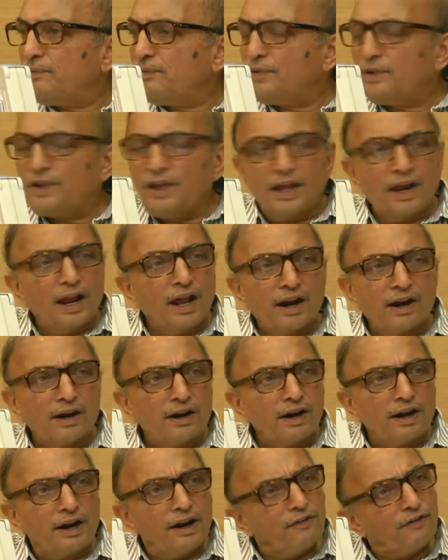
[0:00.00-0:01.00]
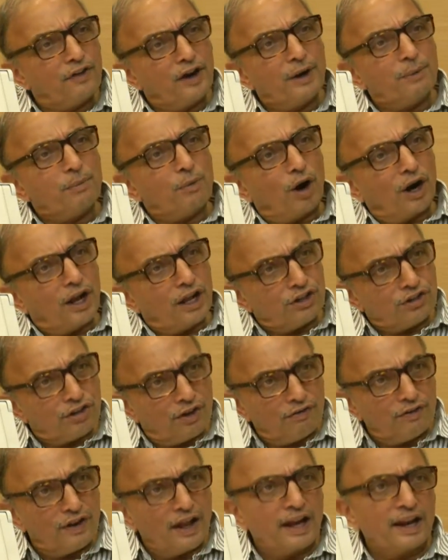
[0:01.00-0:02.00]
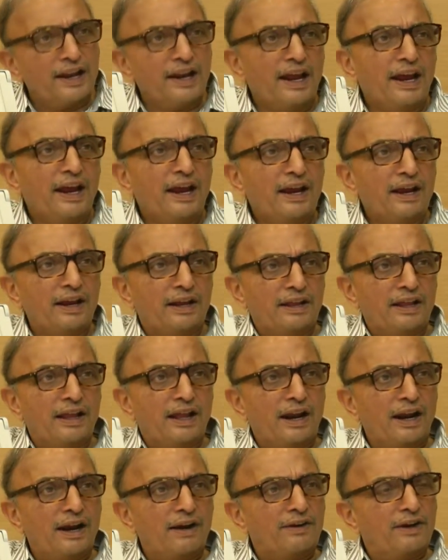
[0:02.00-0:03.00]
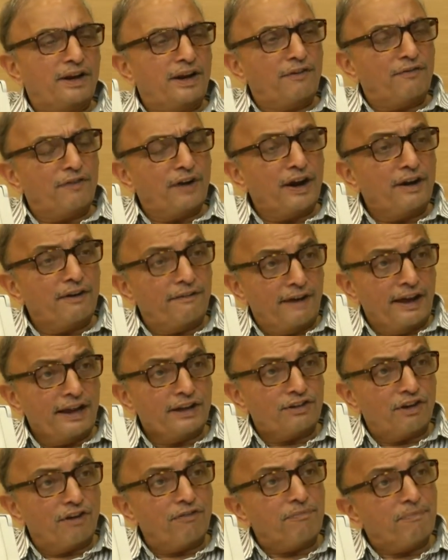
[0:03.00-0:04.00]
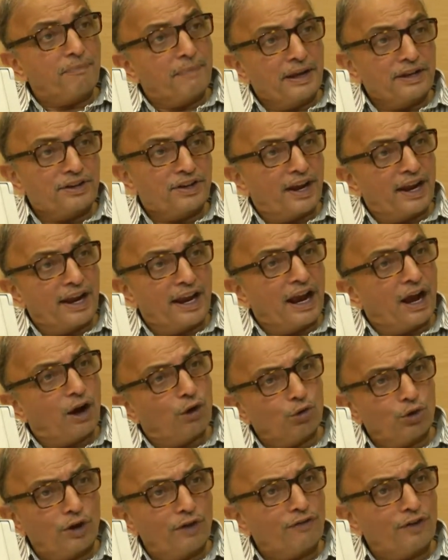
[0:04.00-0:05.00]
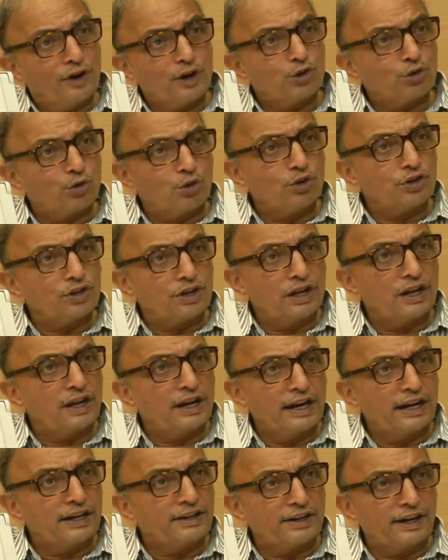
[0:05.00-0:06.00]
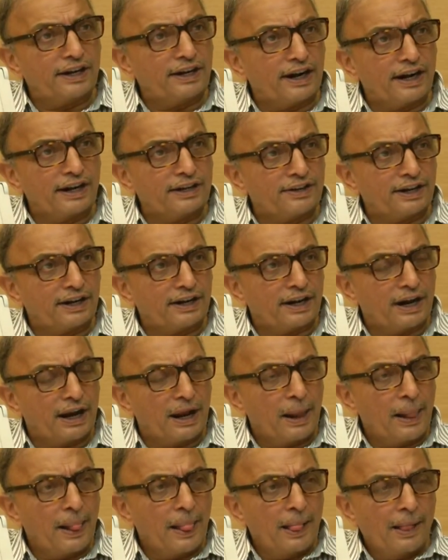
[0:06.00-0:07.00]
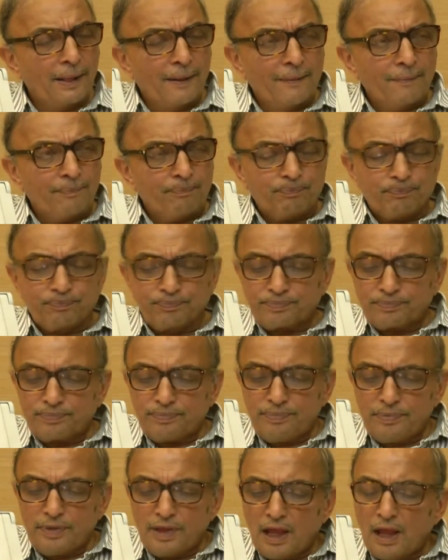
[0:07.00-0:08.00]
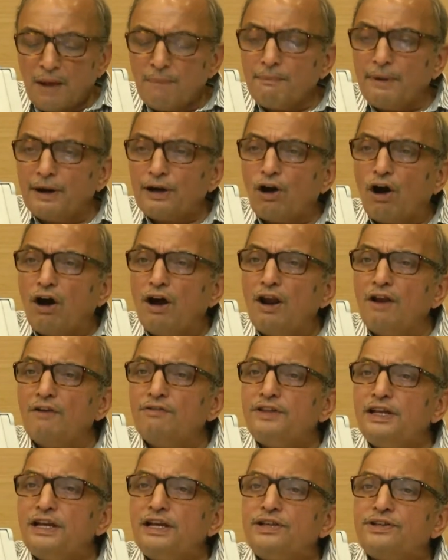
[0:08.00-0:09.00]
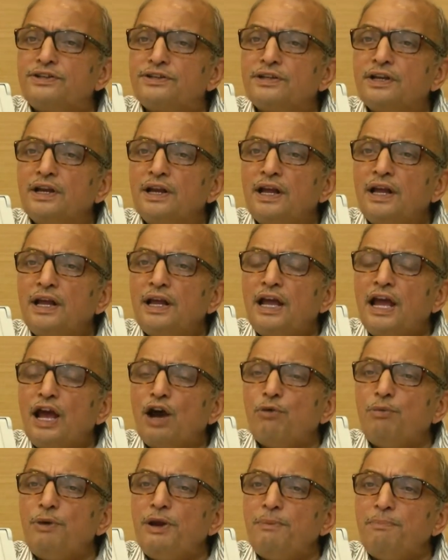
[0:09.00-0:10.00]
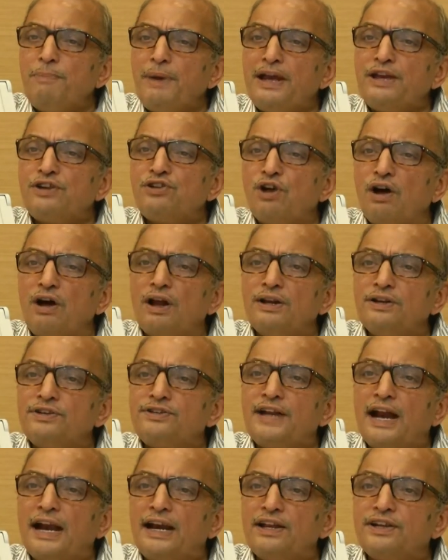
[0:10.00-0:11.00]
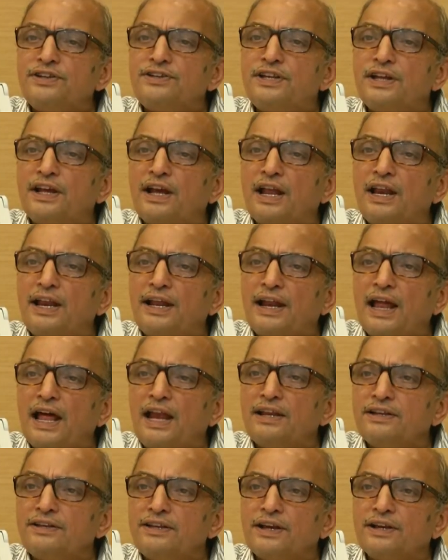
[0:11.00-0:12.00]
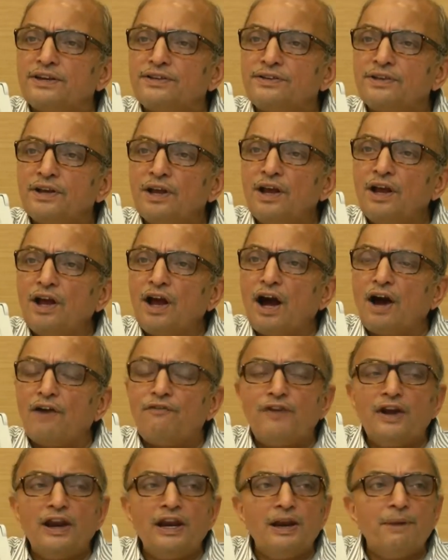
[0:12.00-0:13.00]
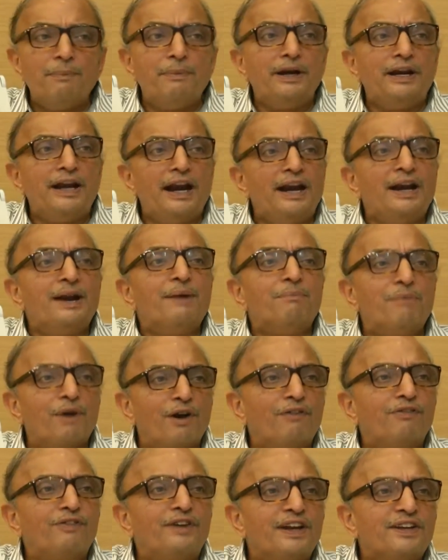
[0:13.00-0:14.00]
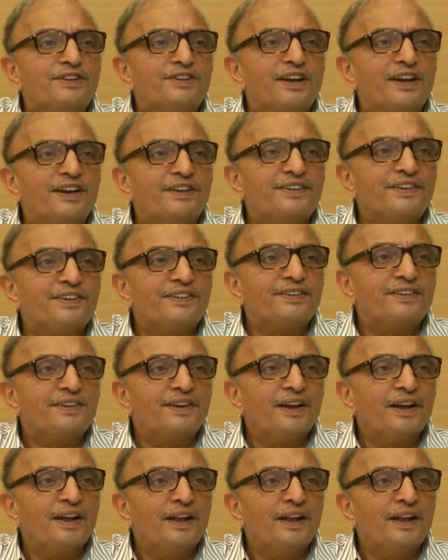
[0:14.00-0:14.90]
There are different models of learning, there are different ways of measuring how different students learn, etc., etc. But all of these have been based on statistical analysis of a limited number of test cases.